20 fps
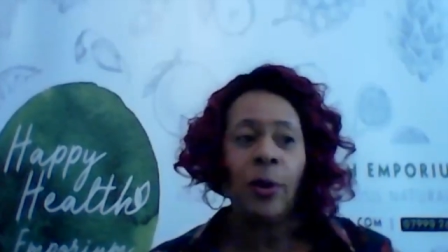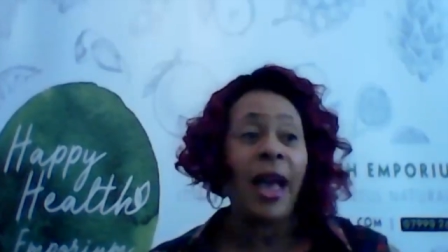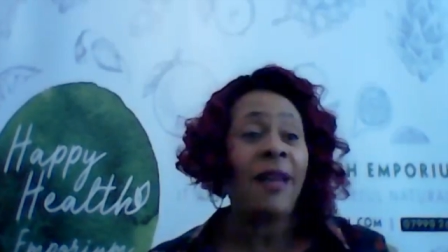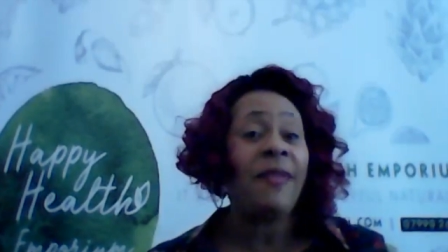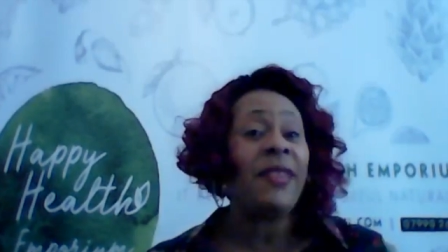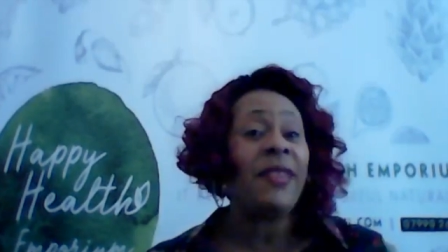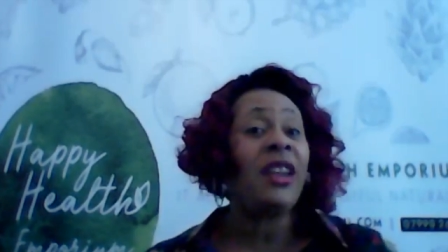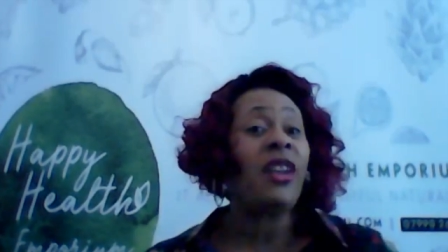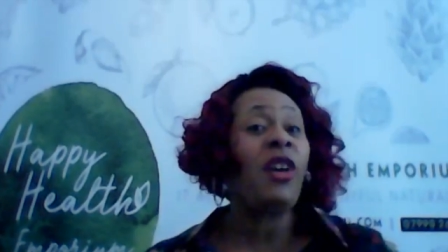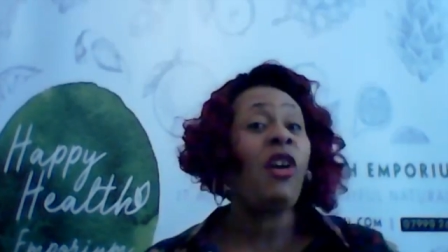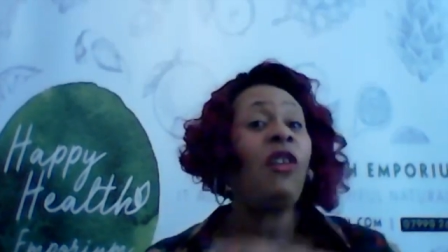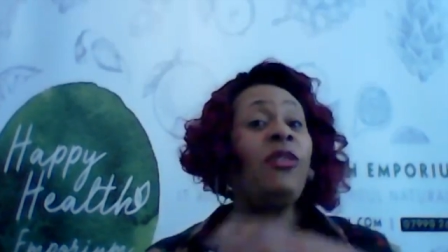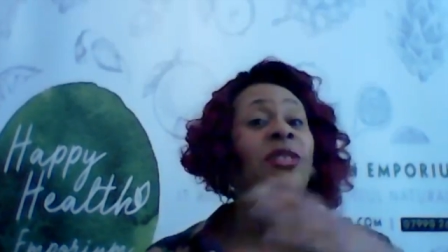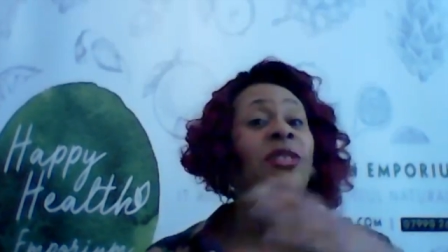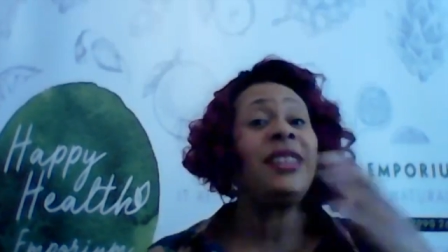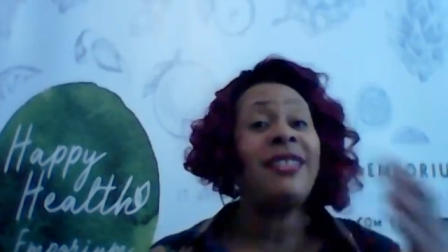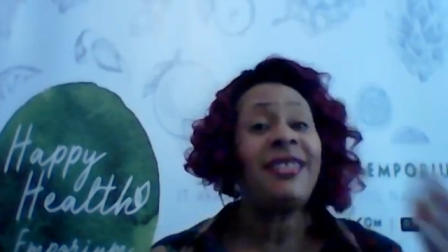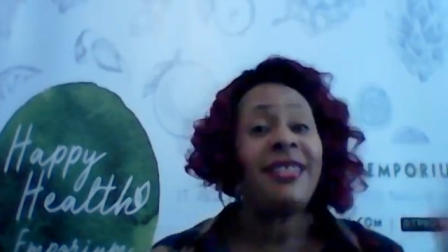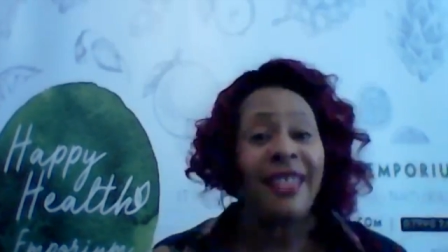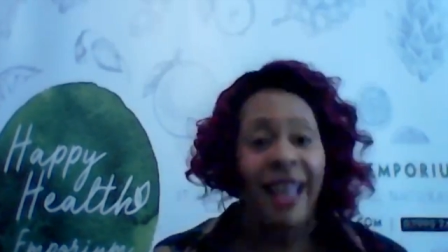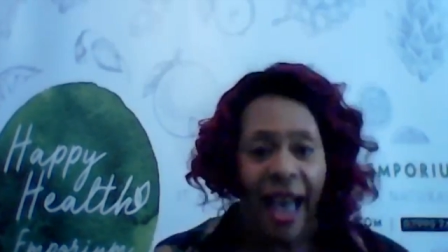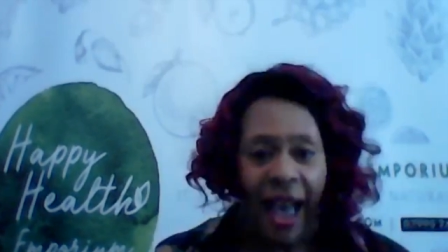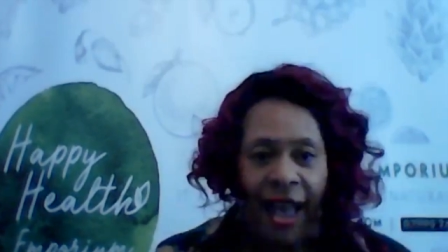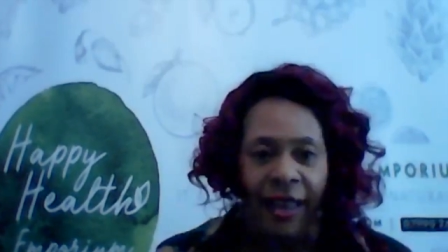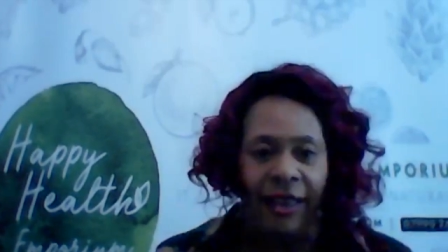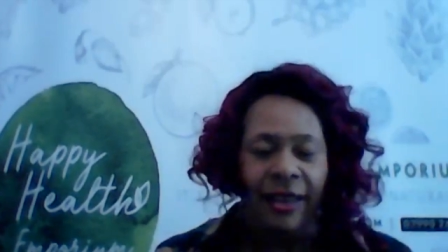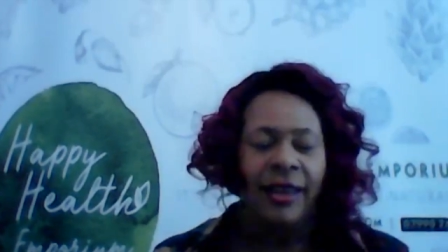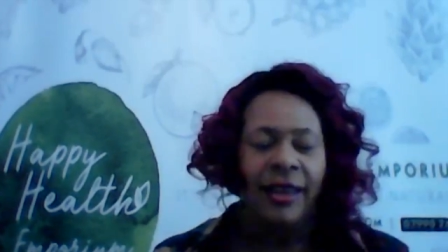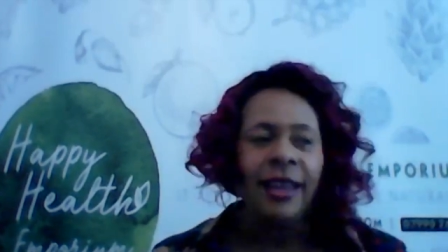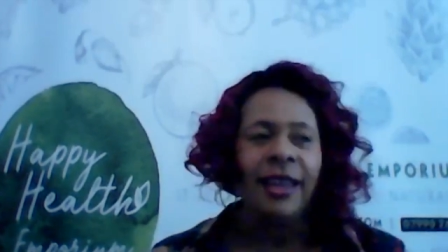And then after that,
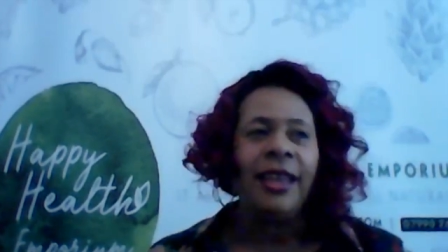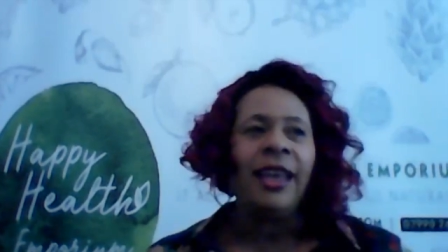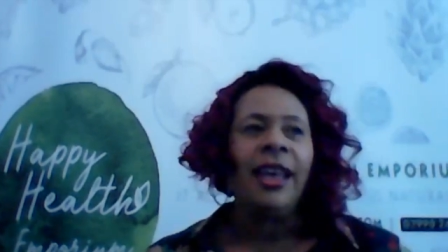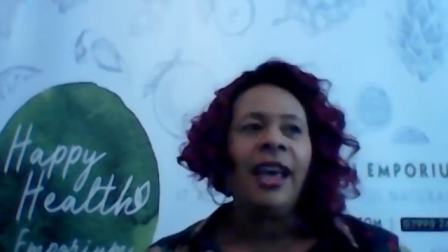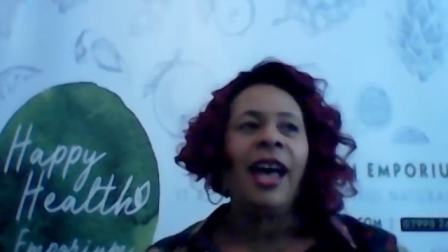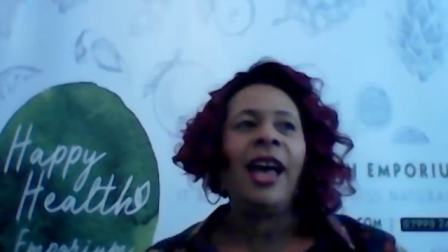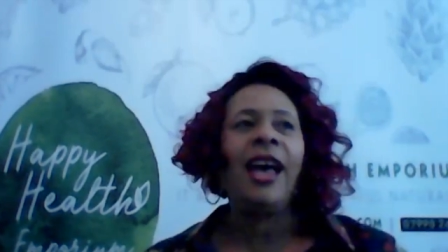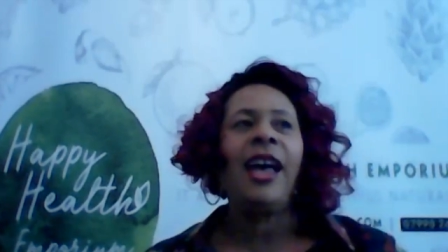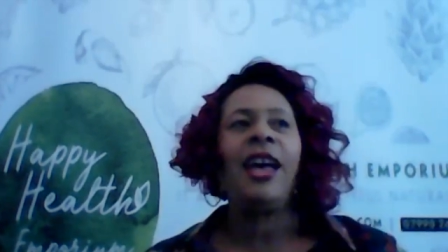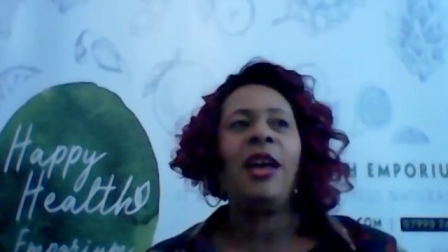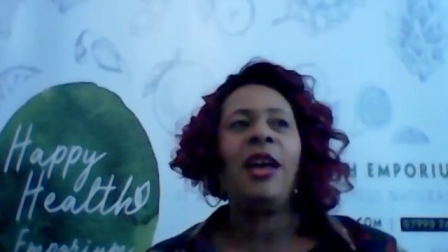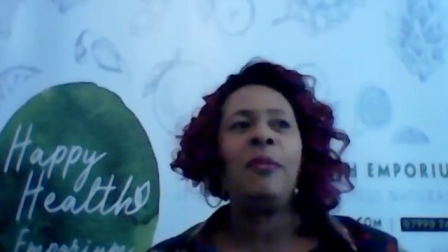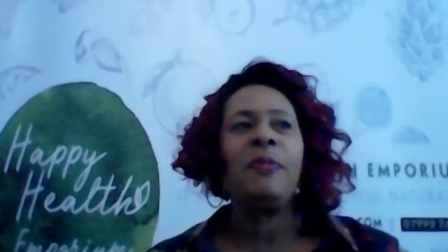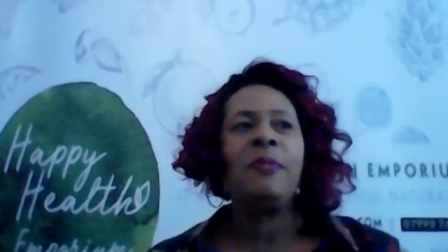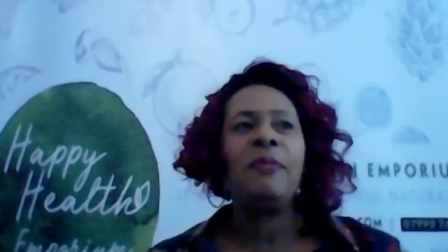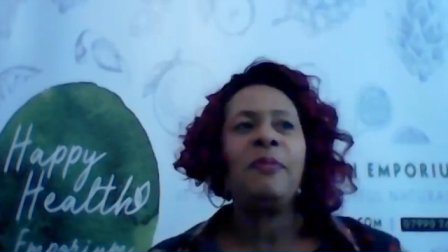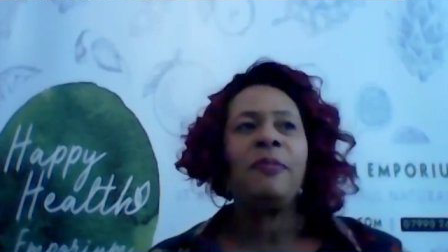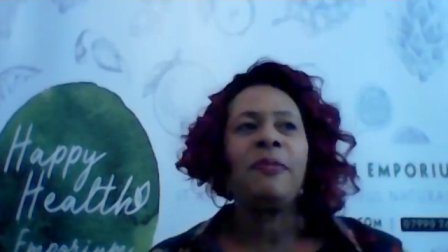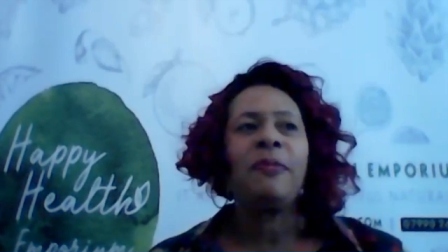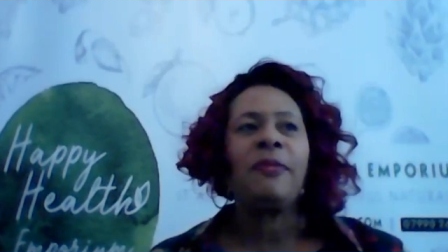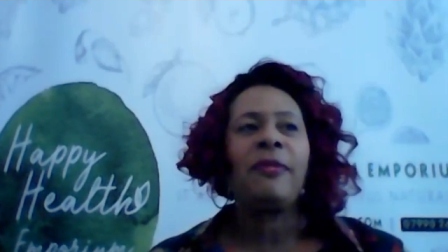um,